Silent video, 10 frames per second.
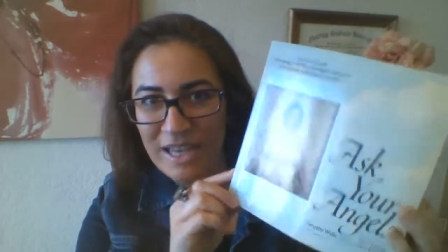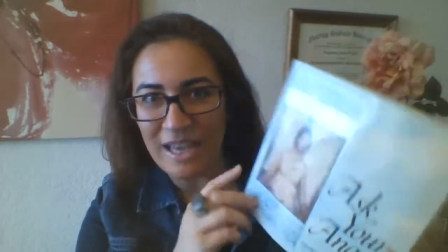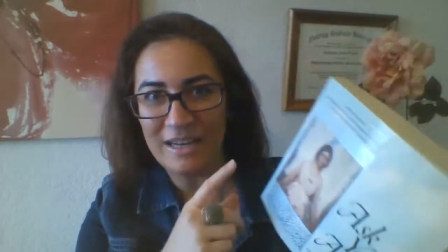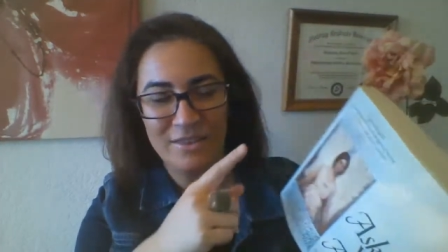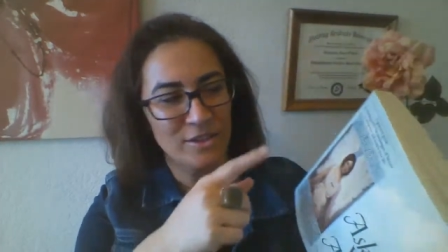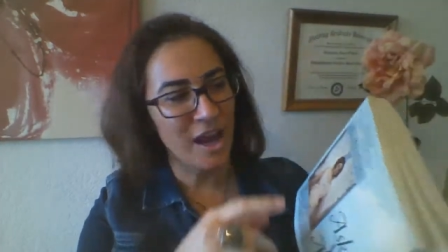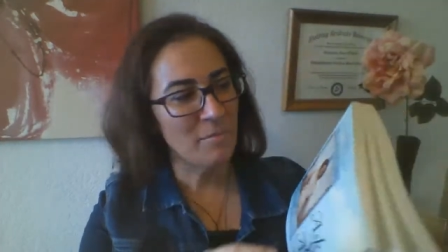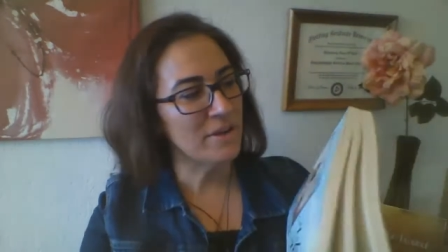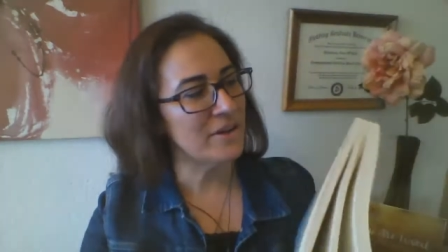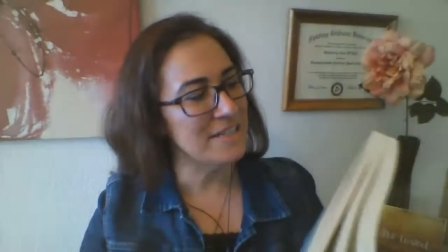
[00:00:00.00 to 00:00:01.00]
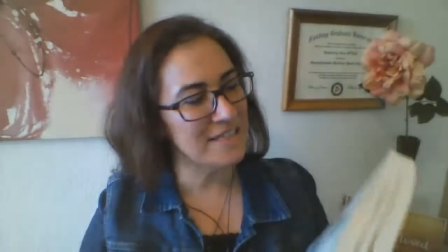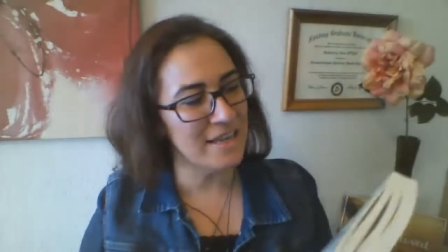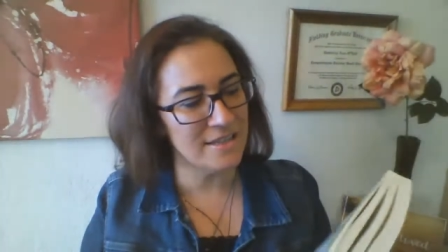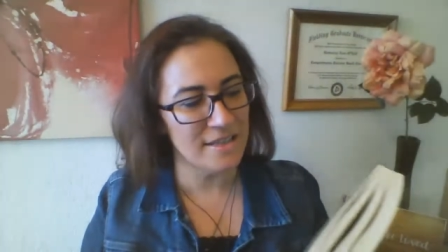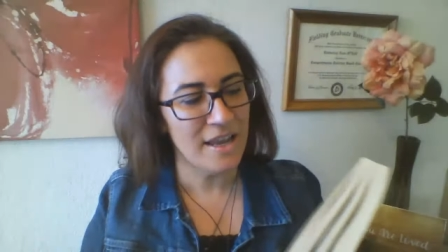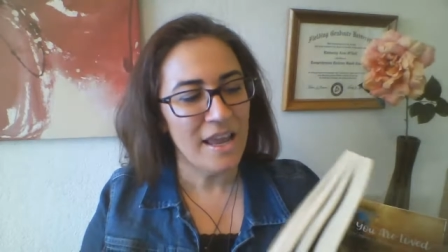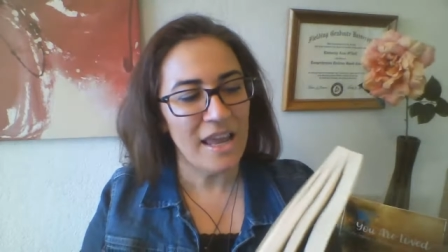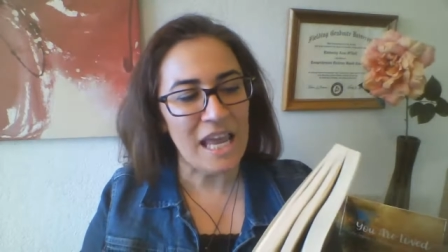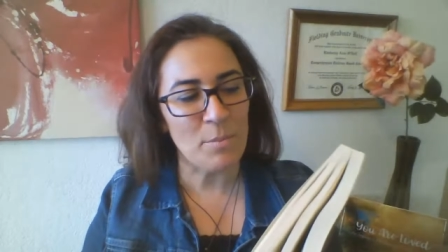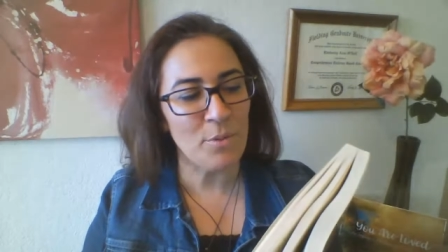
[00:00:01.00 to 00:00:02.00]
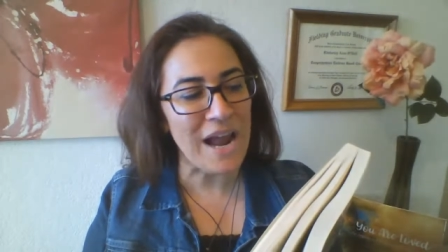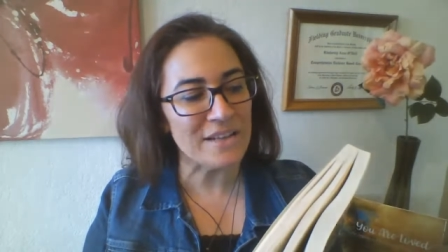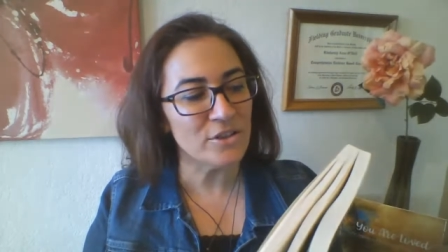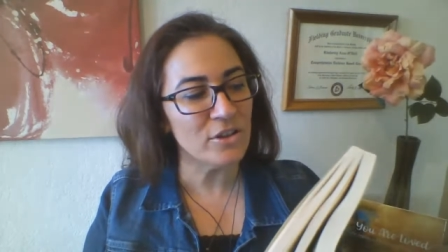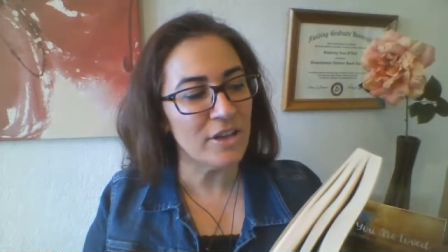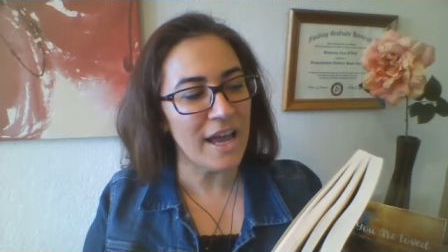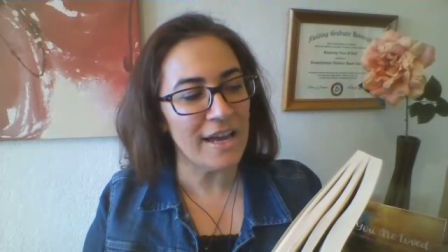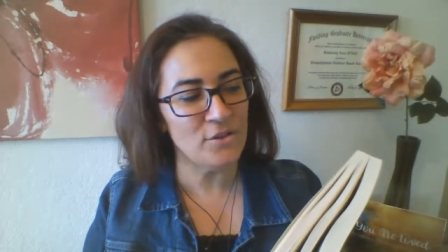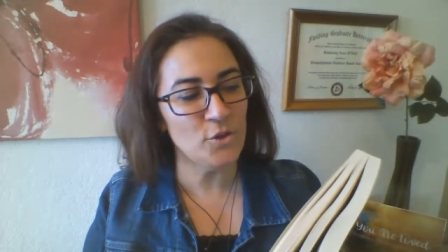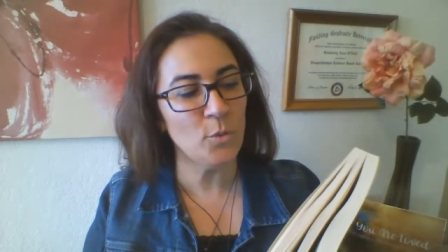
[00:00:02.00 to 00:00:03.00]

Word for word: and at the top here it says, "A practical guide to